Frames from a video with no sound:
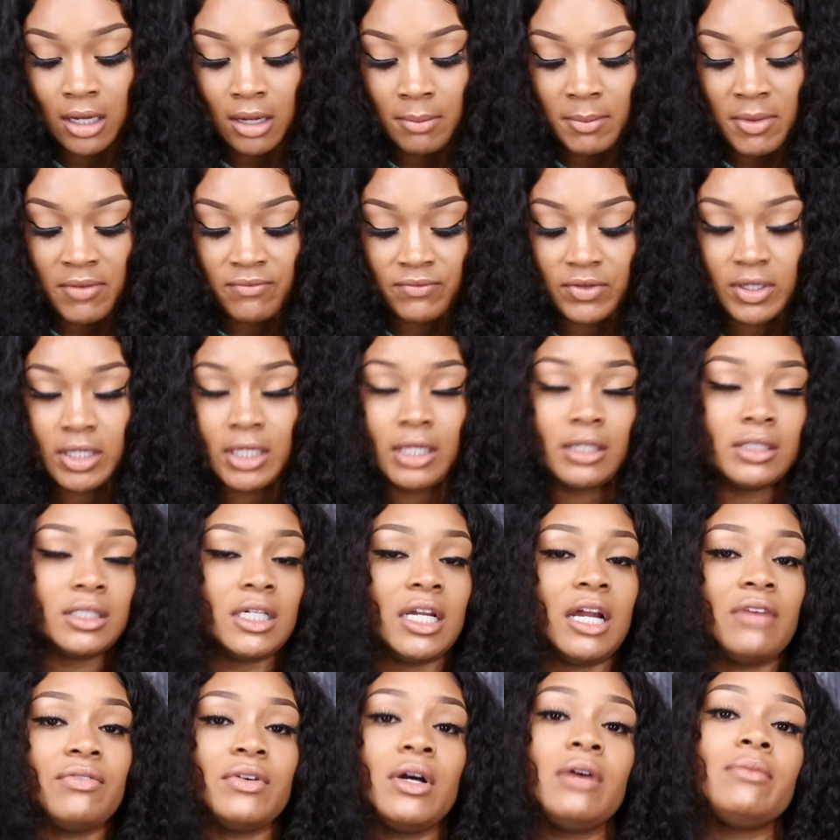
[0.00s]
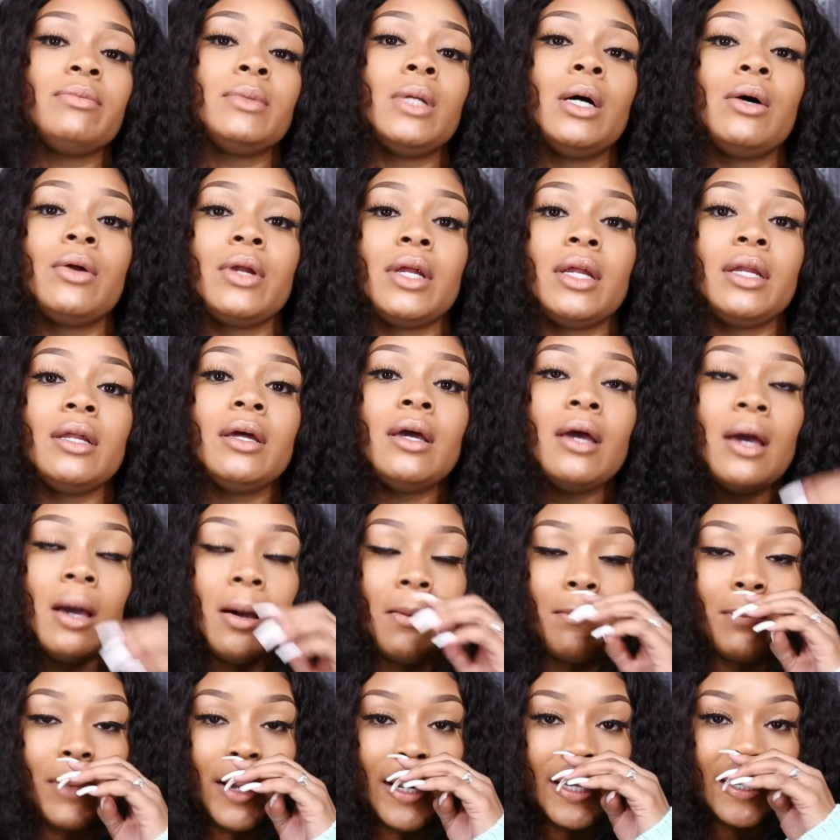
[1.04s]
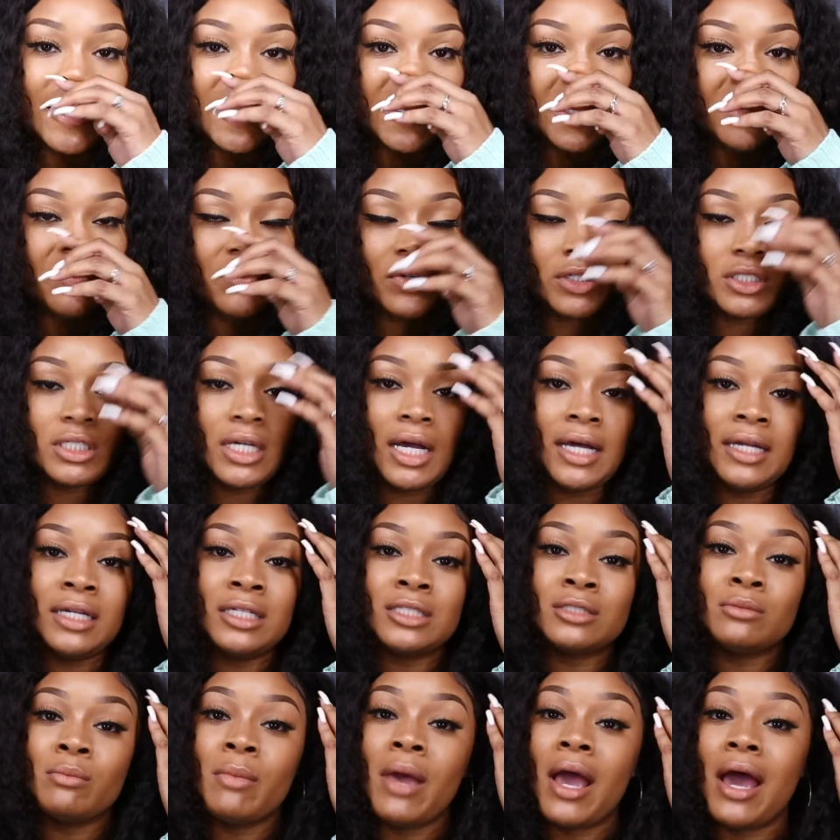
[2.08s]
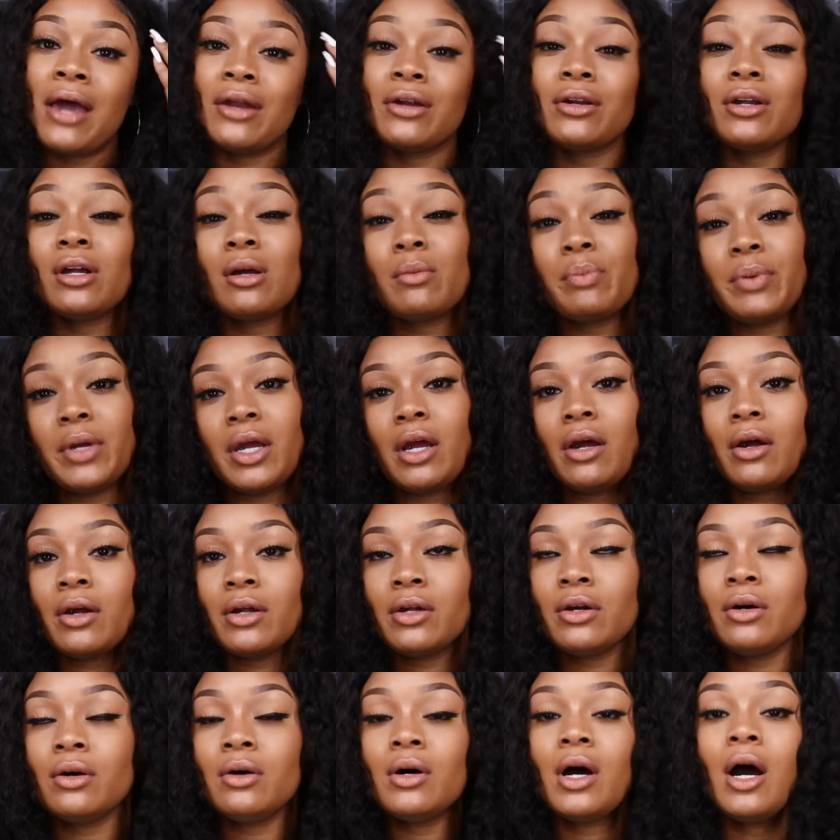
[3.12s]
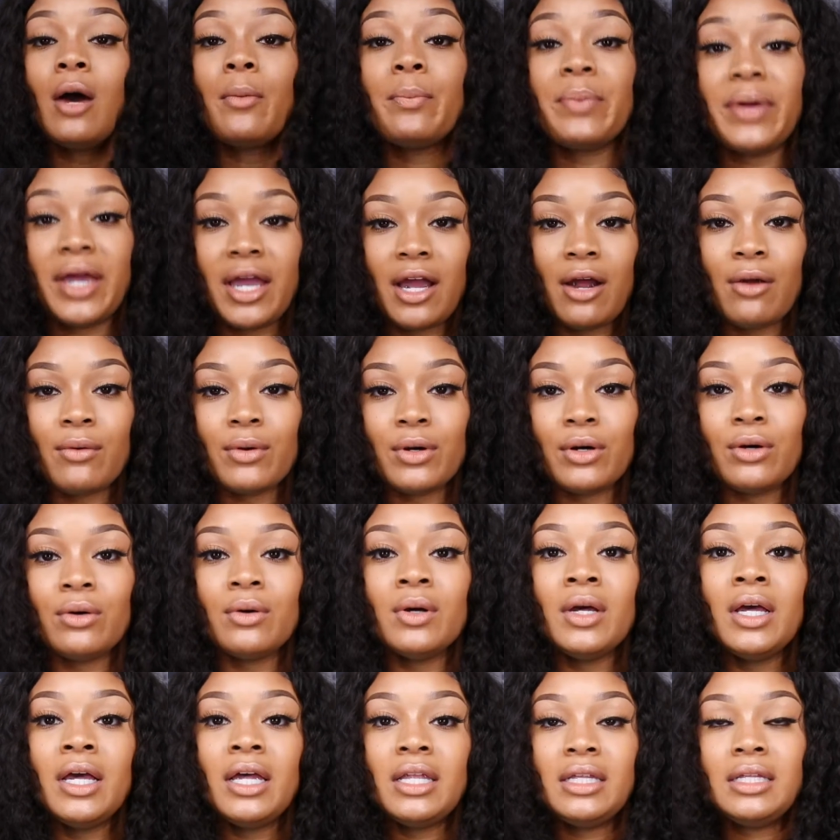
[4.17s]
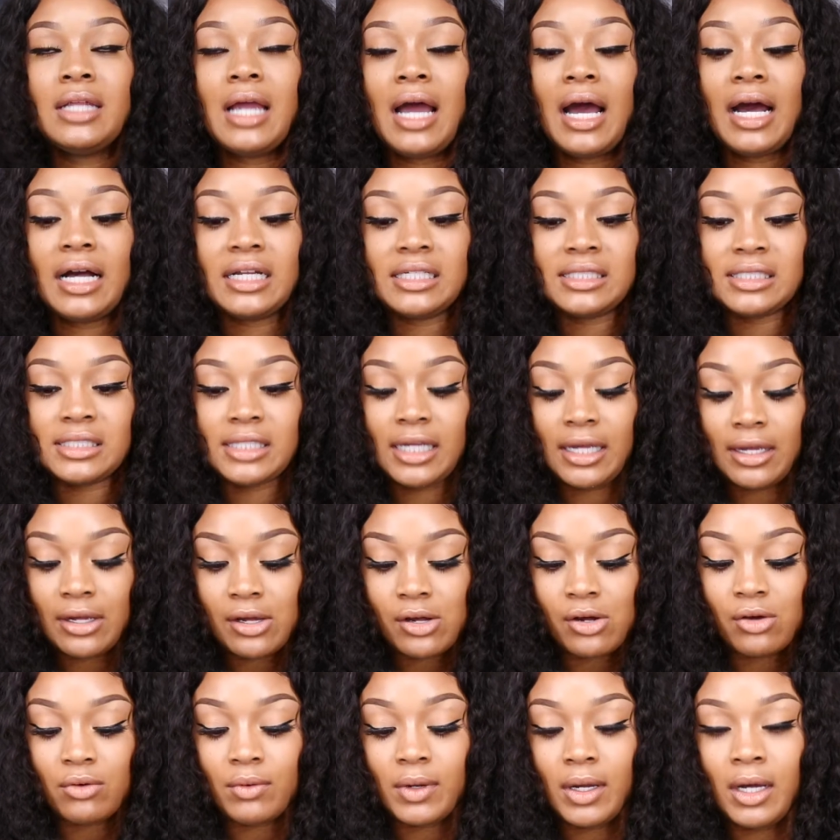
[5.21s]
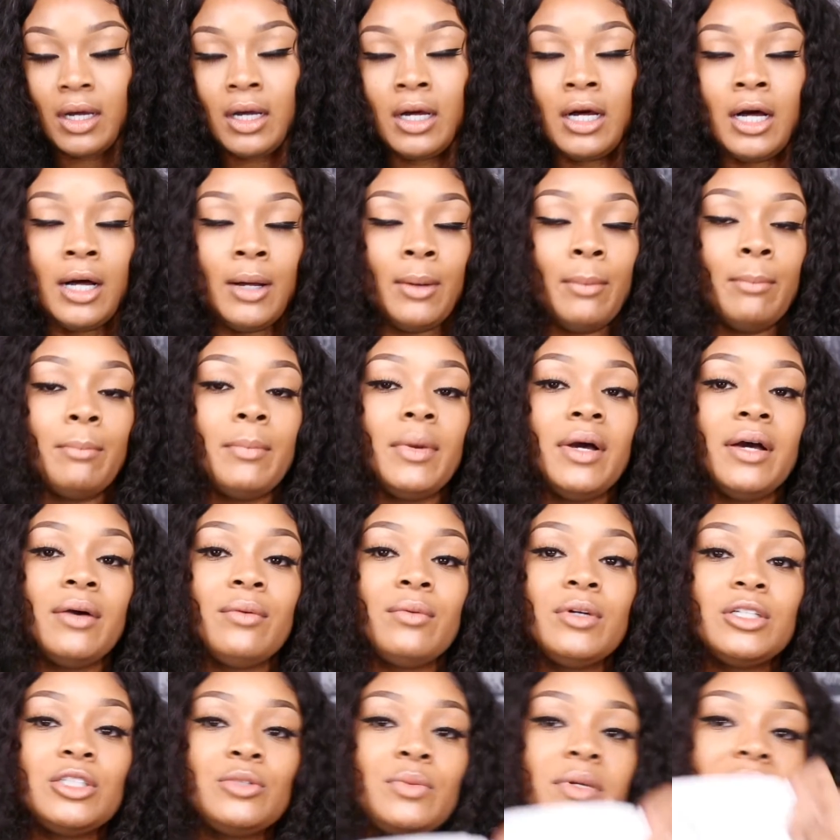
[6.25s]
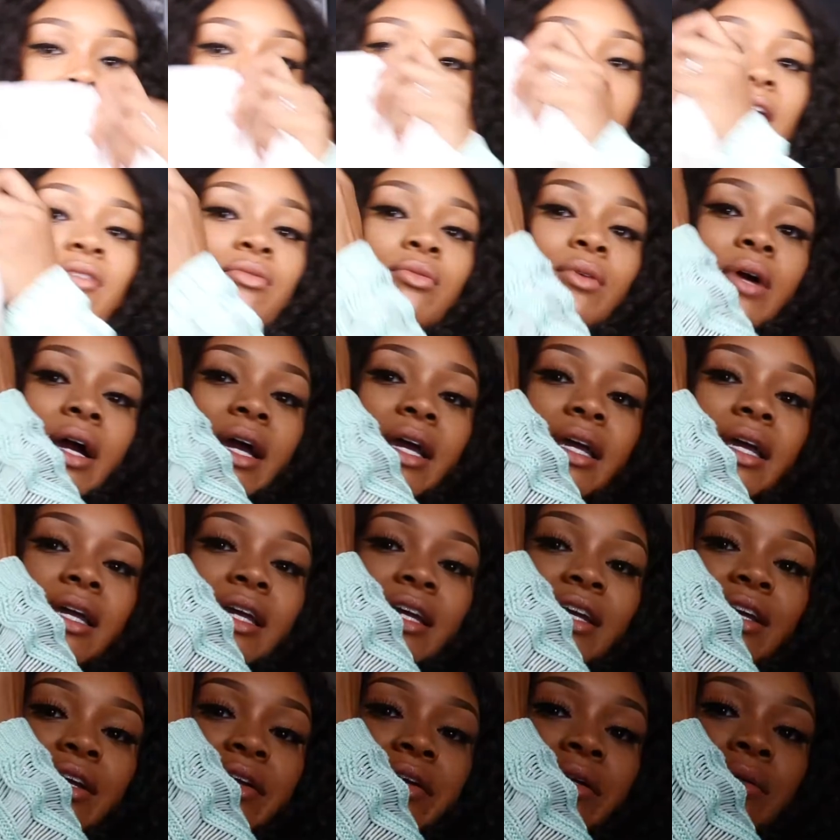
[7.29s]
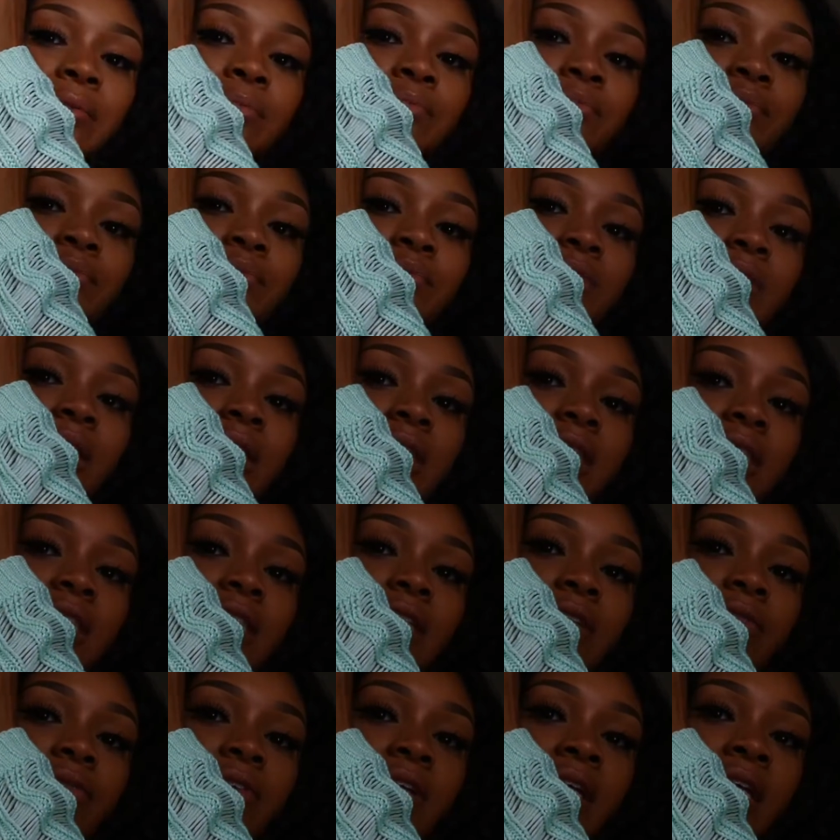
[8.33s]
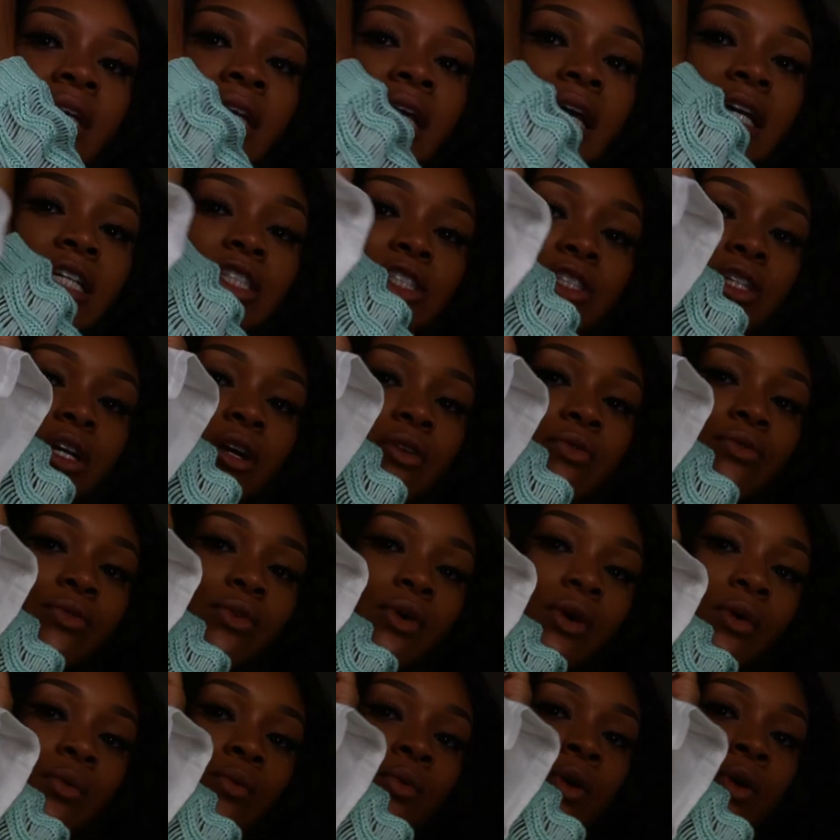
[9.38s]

um, and videos that I've uploaded, my Clean Vaginas Matter apparel, apparel that I sell, um, which we have right here. This is a V-neck shirt for a